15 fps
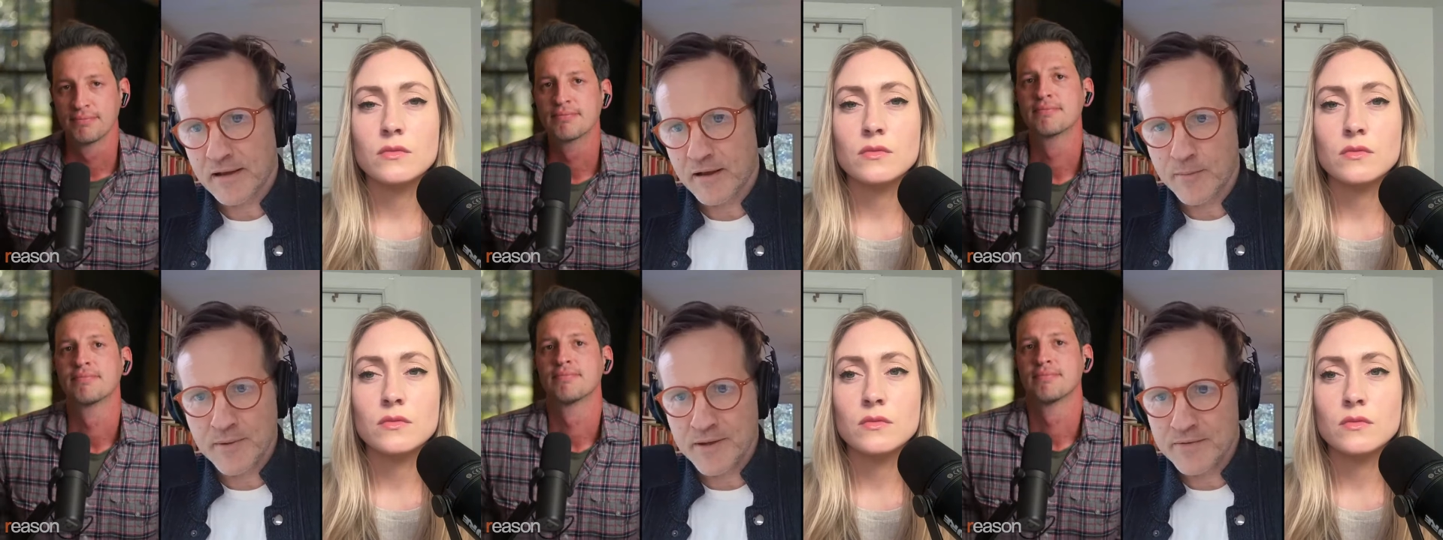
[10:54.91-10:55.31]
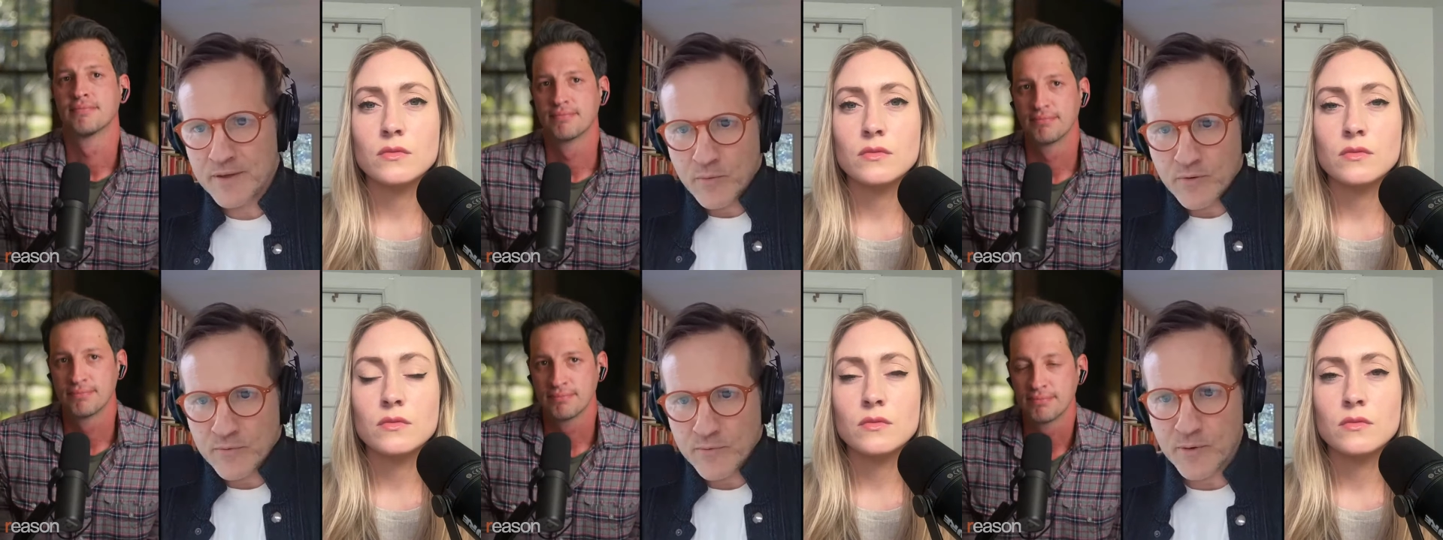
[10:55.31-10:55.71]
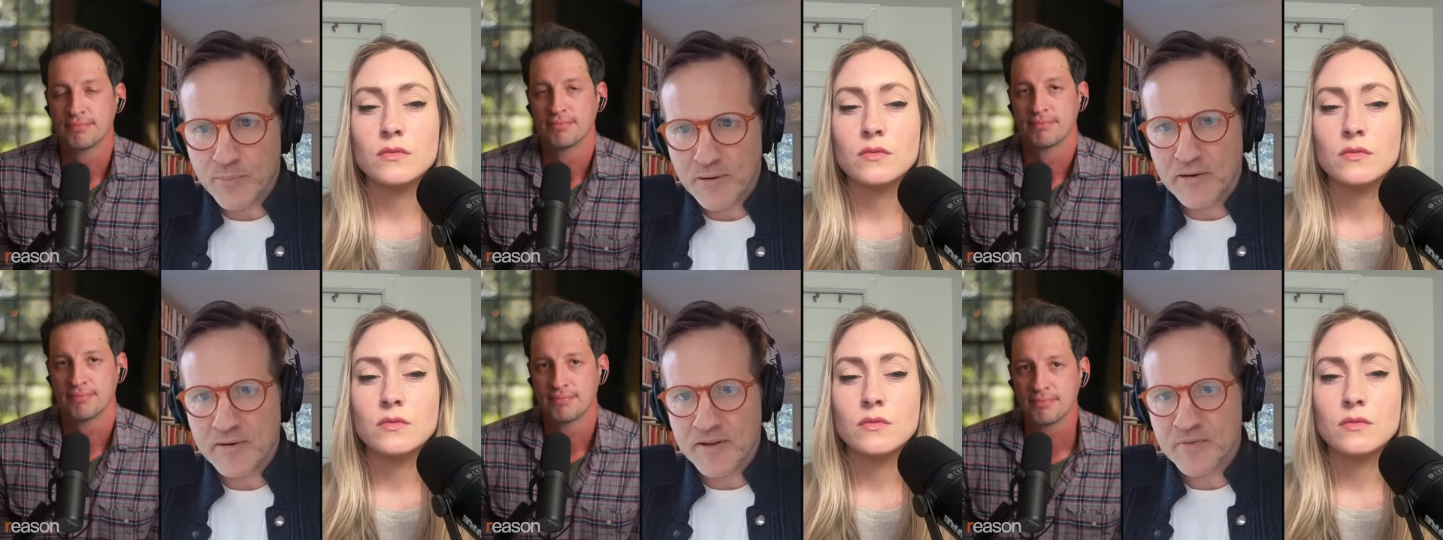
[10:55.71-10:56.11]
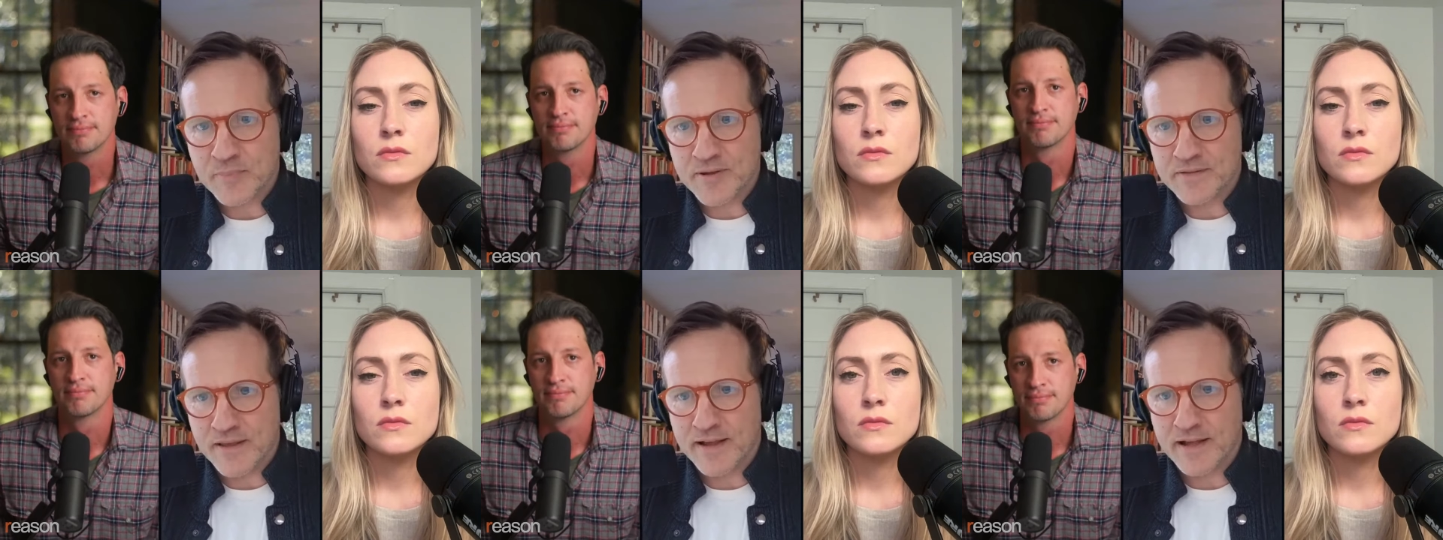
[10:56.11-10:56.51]
Speaker 1: I mean, they weren't real parties,
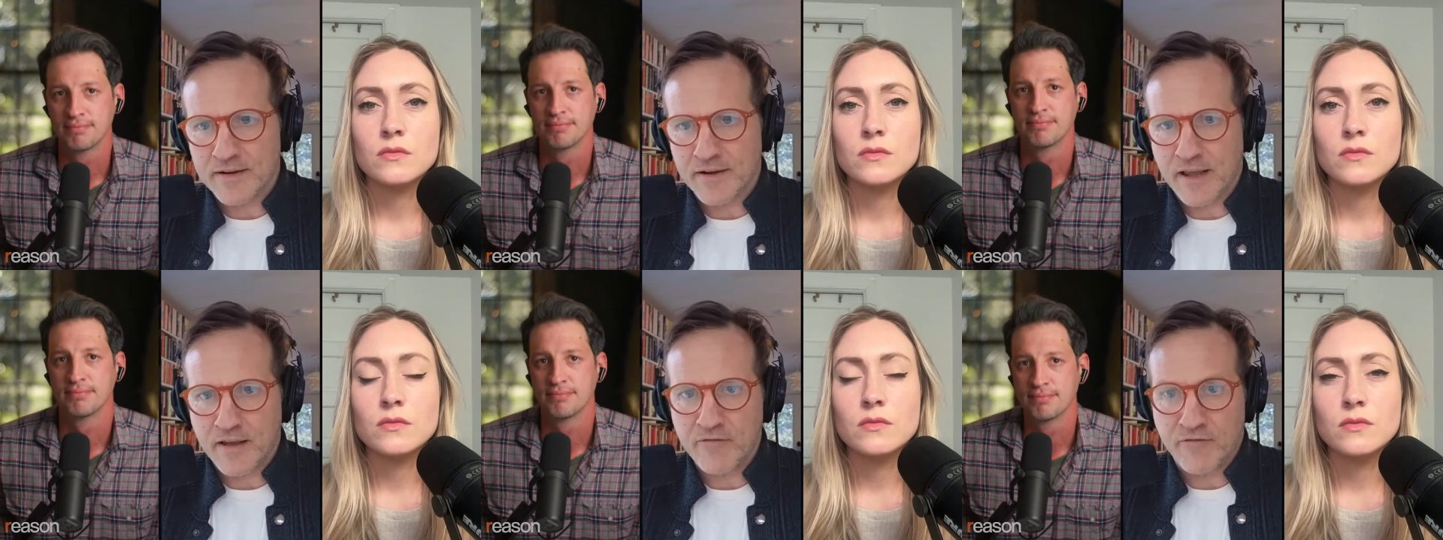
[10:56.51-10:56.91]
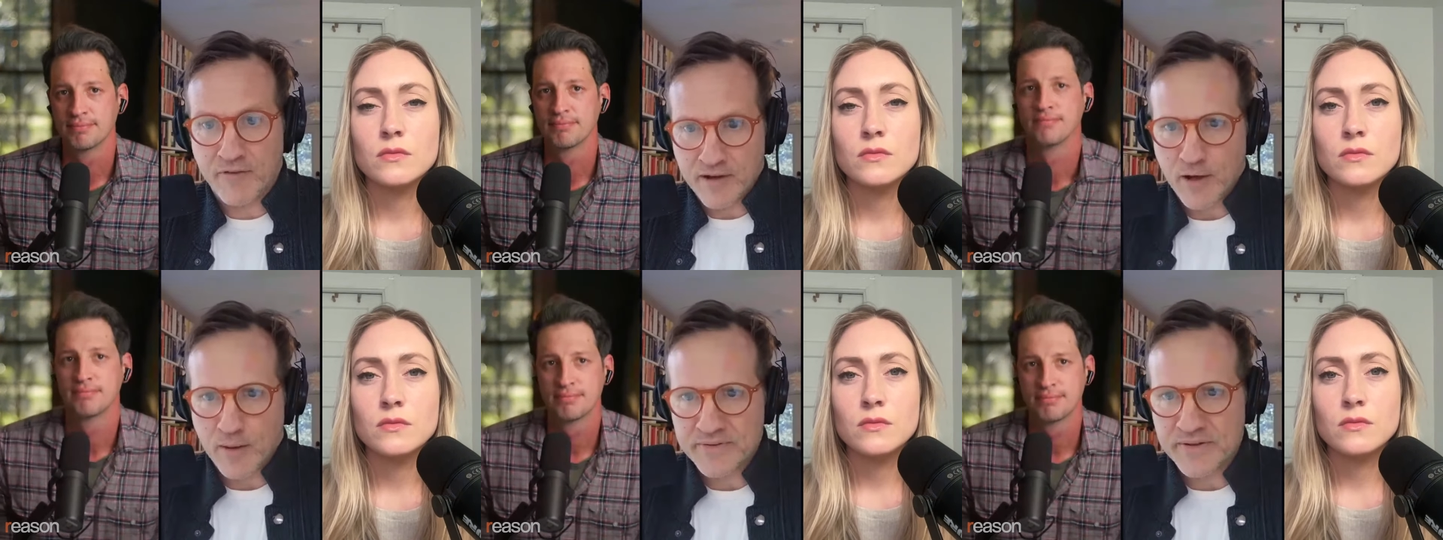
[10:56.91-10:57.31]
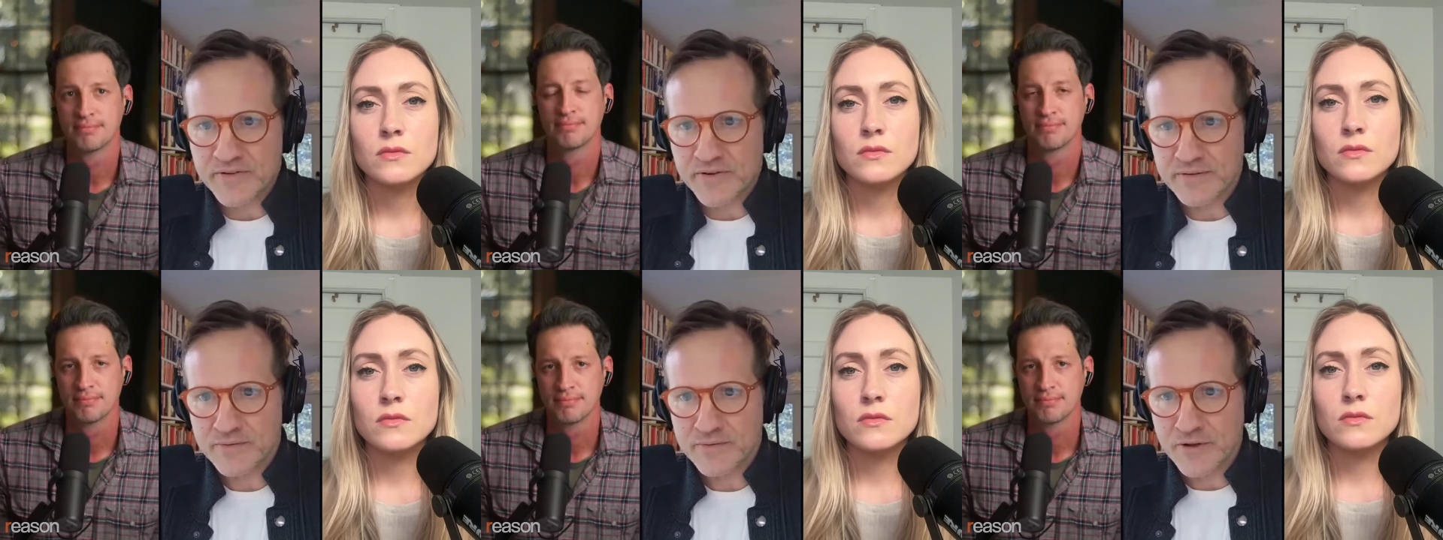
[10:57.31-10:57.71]
but they had a fake opposition.